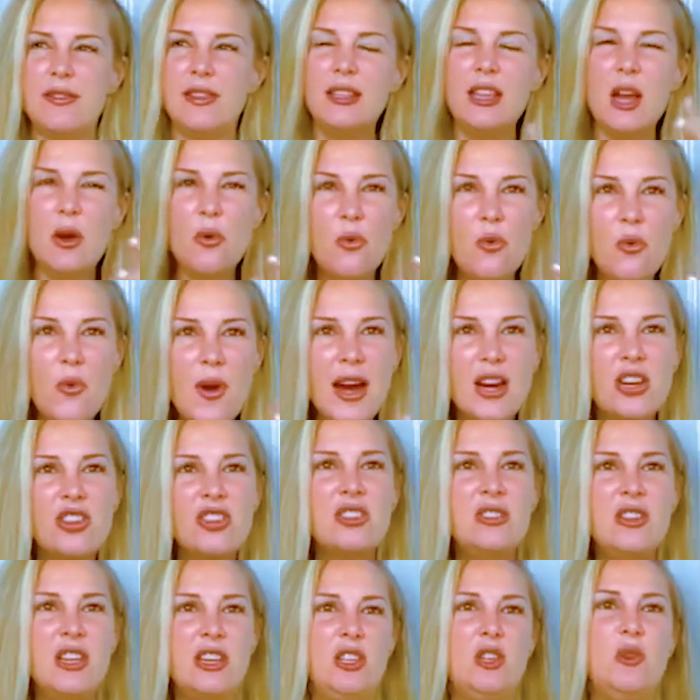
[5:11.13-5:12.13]
the
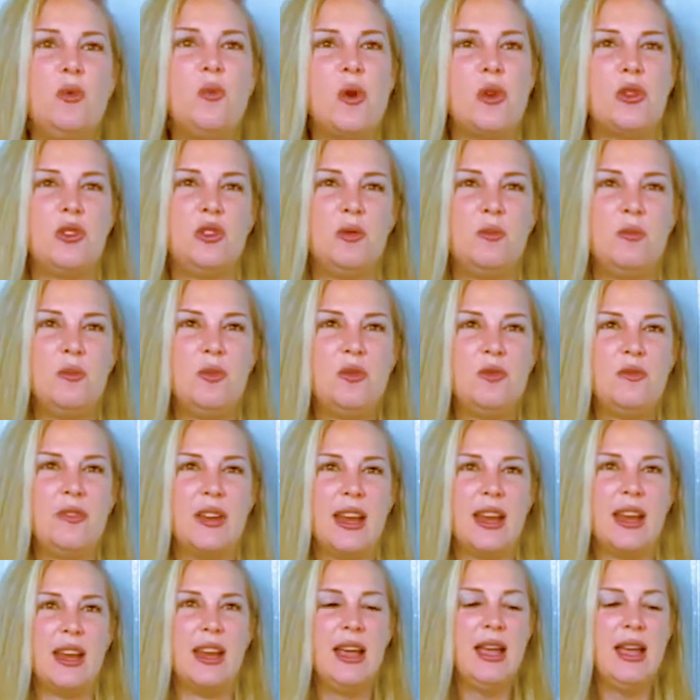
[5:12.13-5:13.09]
direction that you want to move in.